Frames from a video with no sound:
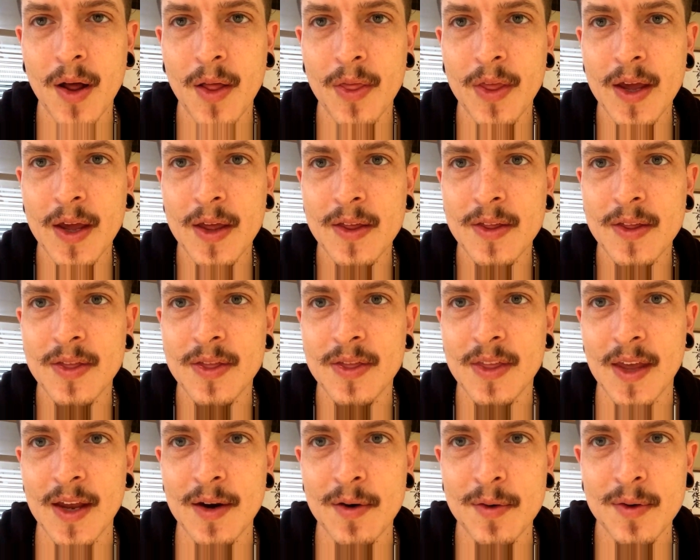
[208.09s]
They
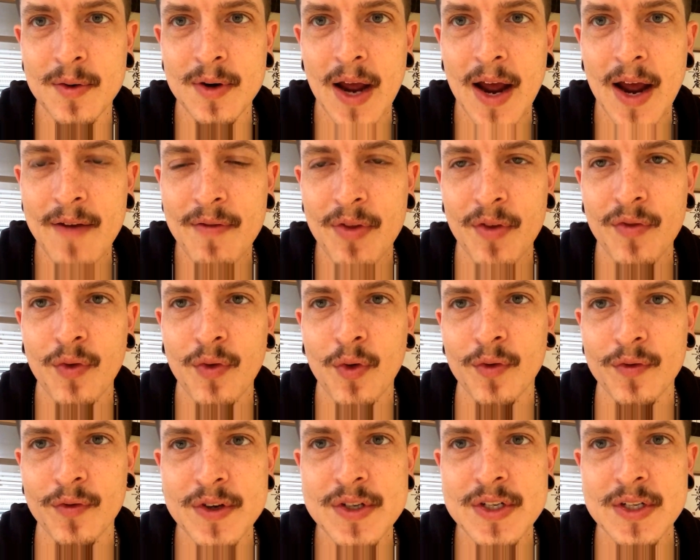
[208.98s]
don't have the
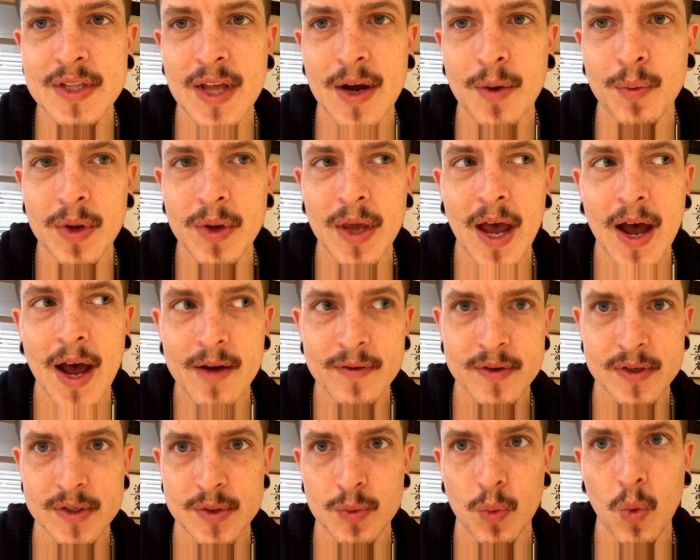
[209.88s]
full vision that we
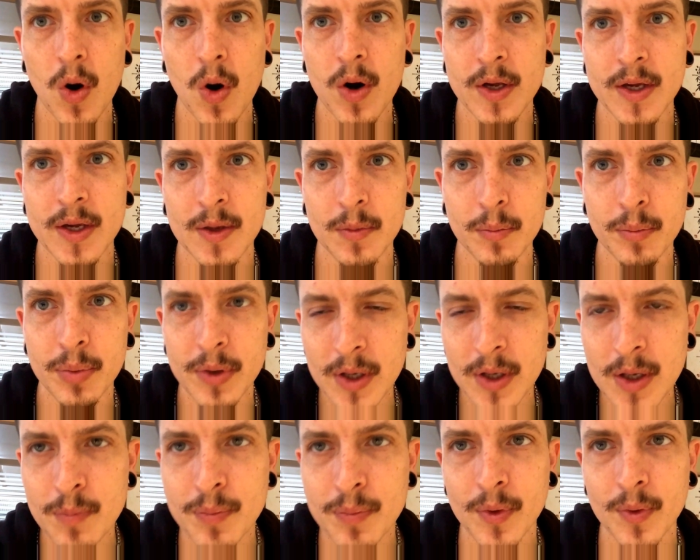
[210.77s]
have as walking
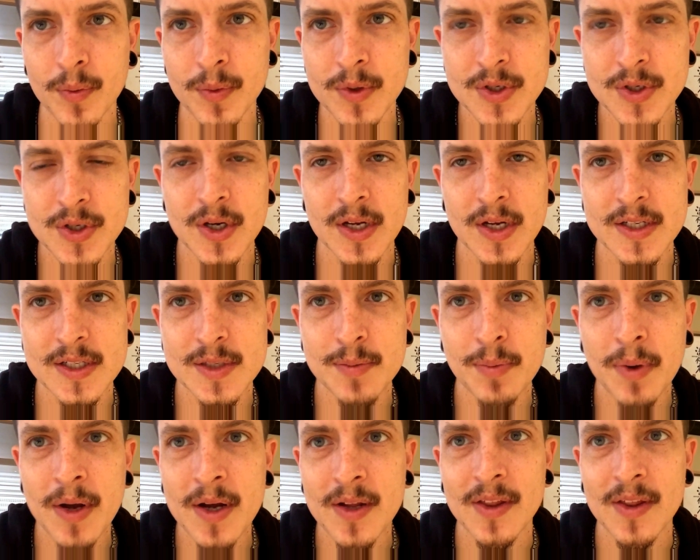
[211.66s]
people. We shouldn't
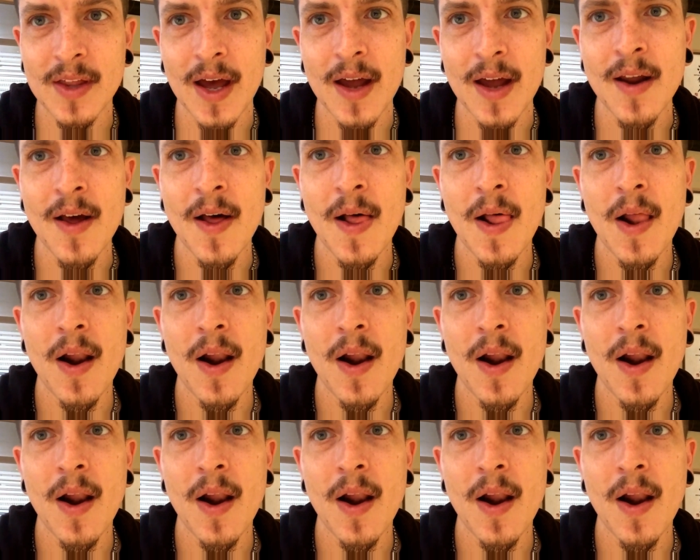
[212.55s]
expect that.